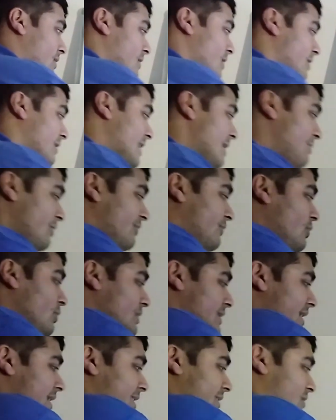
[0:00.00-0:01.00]
Okay, but of
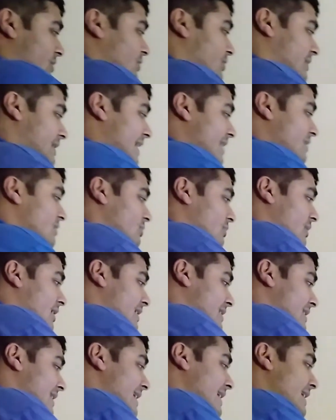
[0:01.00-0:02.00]
course here the 2's cancel
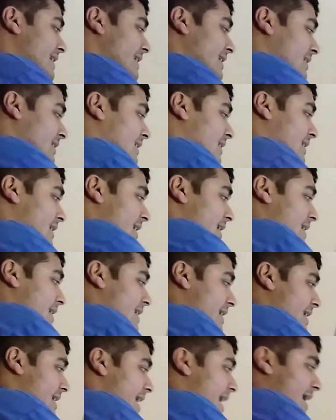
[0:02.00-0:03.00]
nicely,
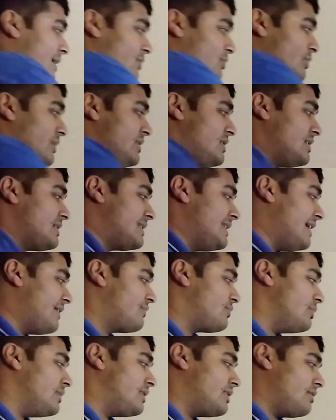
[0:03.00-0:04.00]
and we're just
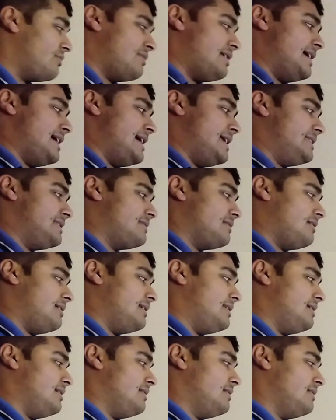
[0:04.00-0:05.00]
left with the right hand
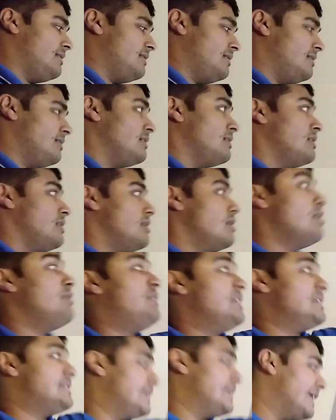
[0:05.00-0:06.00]
side of
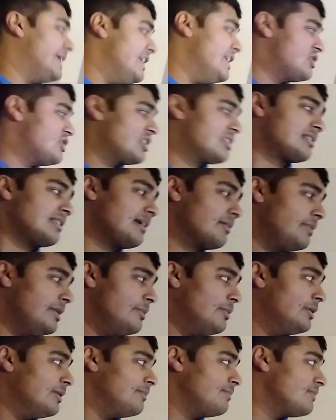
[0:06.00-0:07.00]
this thing here, just like we
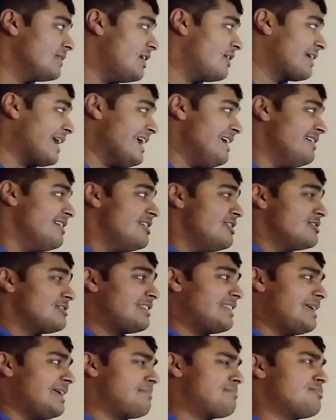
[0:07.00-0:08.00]
want. Okay,
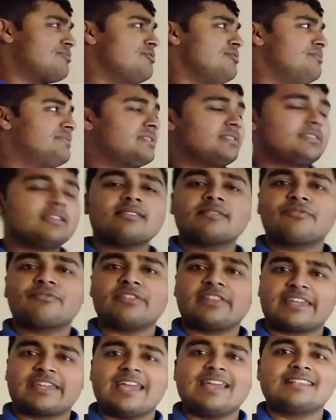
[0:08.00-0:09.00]
so that proves for
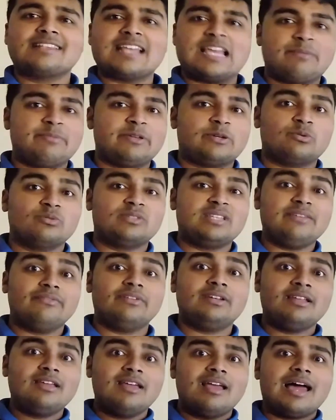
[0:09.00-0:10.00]
the case m equals
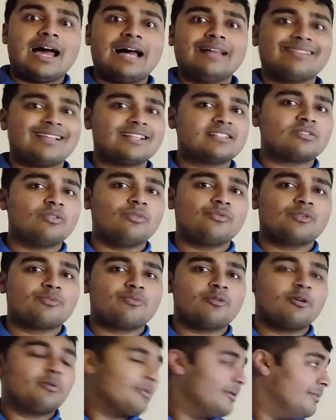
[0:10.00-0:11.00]
even, and that solves the
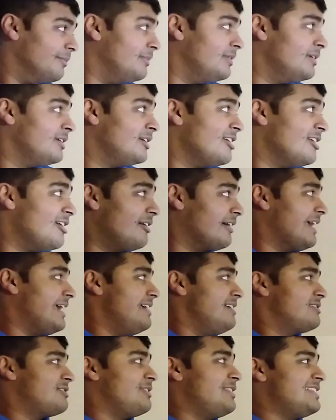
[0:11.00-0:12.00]
problem.
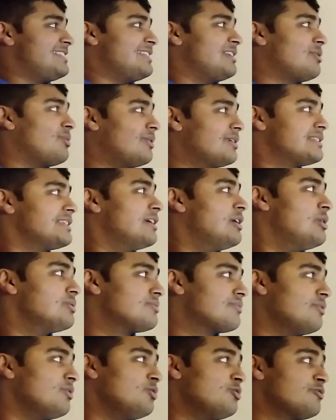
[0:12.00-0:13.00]
Okay, so this inequality
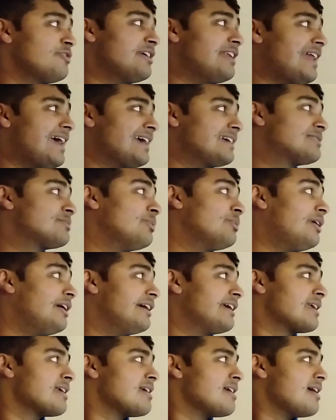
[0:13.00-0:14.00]
holds for all real x,
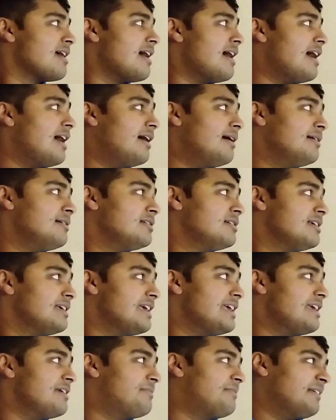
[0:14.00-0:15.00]
y, uh,
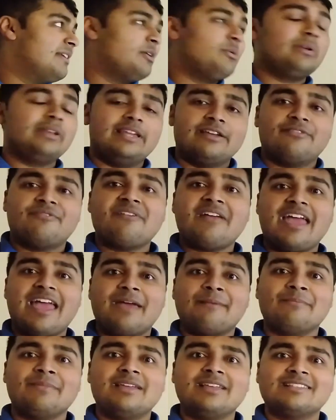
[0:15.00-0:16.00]
if and only if
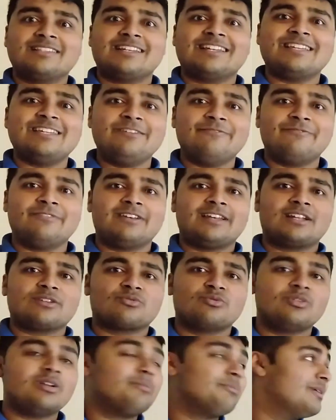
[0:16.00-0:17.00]
m is an even
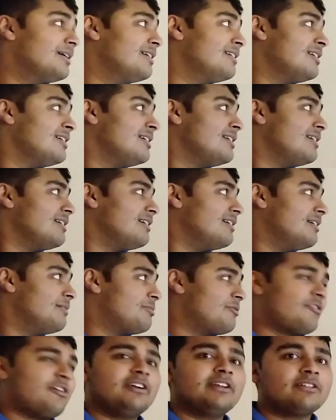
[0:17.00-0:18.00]
natural number,
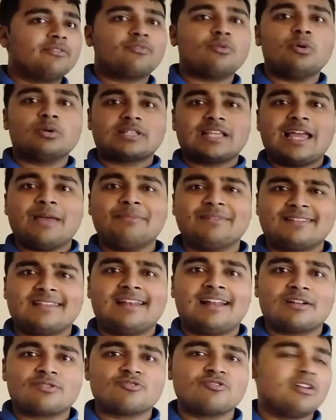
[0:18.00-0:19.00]
provided, of course, m is a
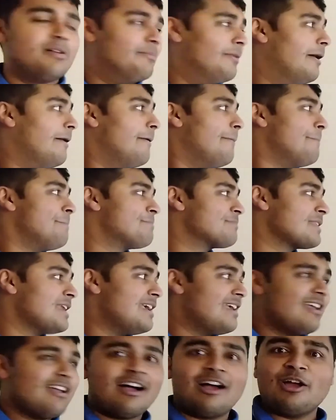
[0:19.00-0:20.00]
natural number.
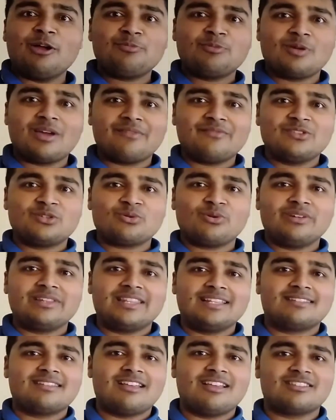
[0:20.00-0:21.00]
I hope you have enjoyed
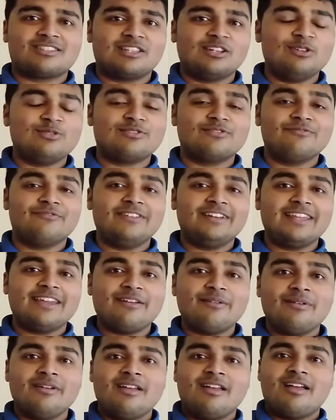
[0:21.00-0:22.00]
this uh, solution
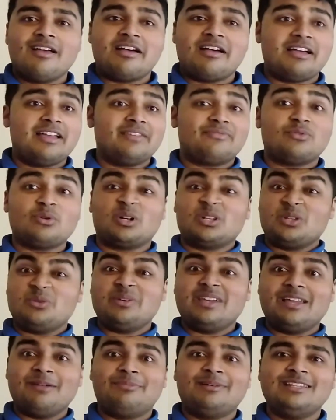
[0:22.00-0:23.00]
video. Uh, if you are new
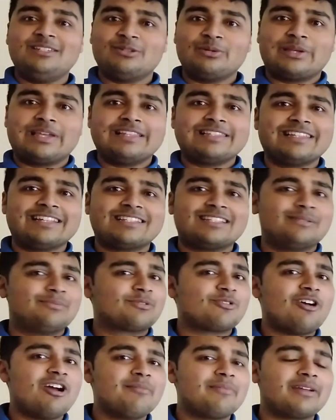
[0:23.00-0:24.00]
here, please do consider
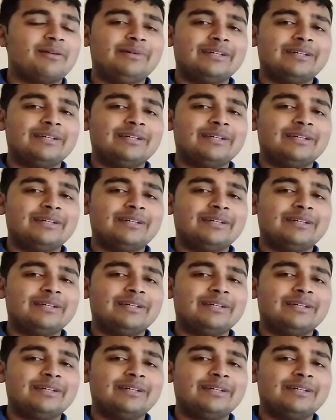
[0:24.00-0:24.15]
subscribing.